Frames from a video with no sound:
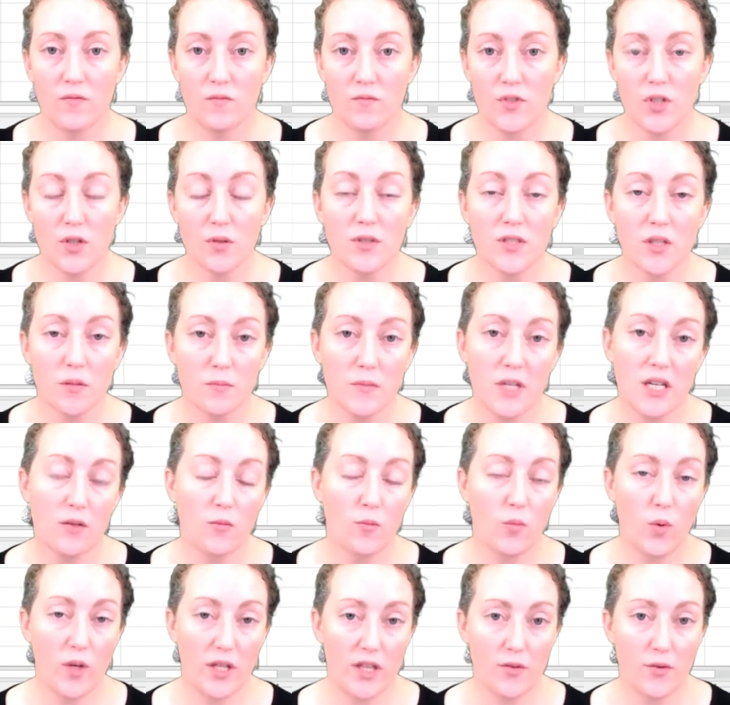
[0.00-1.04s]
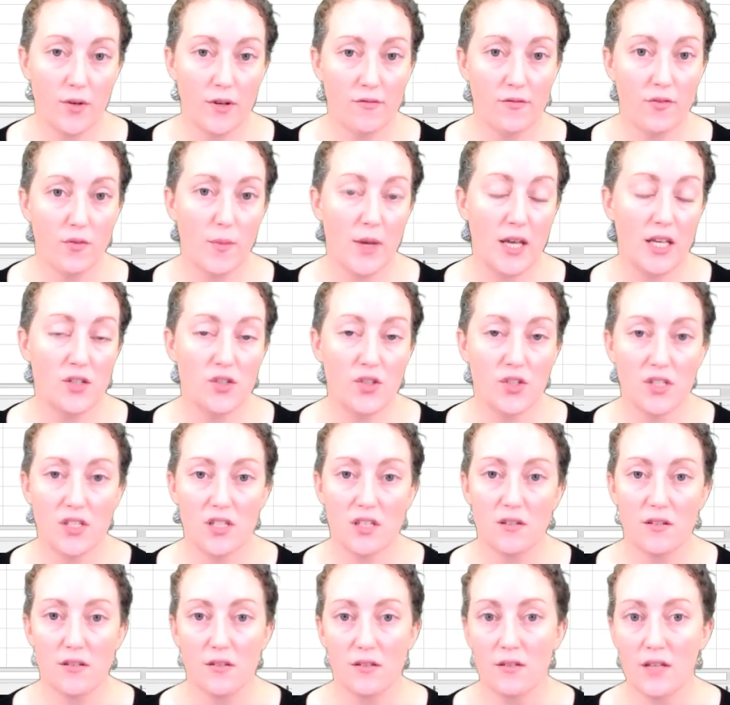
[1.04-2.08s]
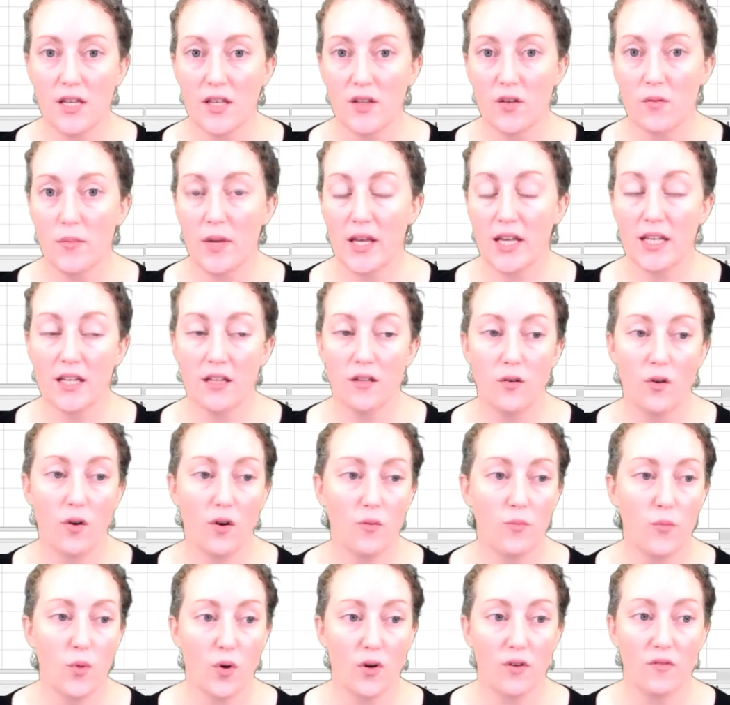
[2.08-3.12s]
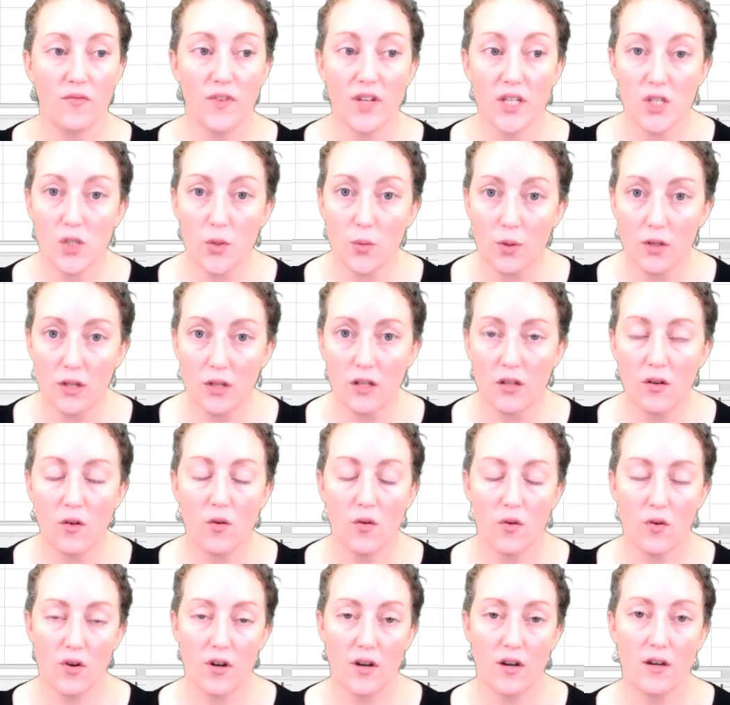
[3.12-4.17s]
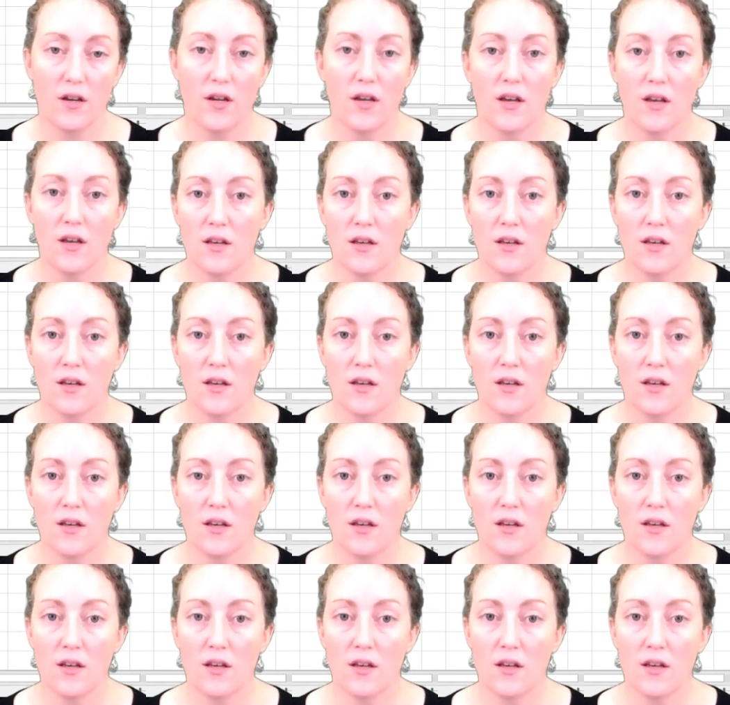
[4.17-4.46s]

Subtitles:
do something with your information to either make it look more visual or